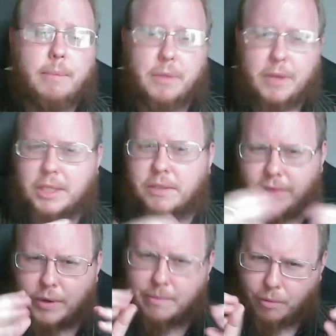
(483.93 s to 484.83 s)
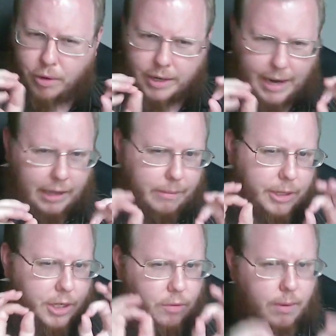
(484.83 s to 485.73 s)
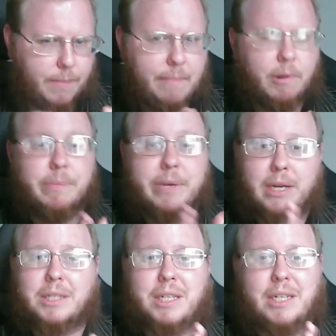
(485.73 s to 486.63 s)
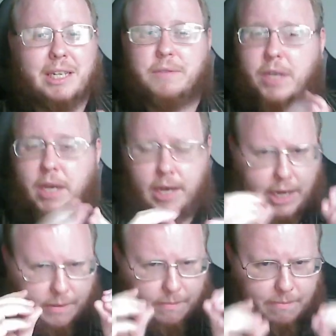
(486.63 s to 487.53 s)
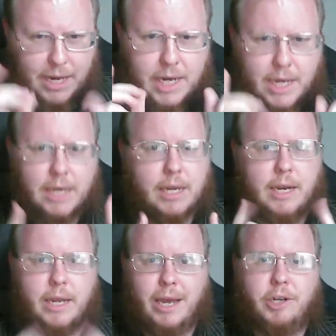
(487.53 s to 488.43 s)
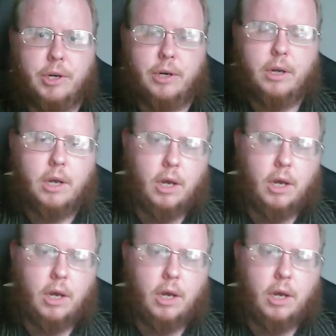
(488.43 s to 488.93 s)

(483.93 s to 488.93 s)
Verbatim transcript: but this is a very important element to remember because it gives an immediate indication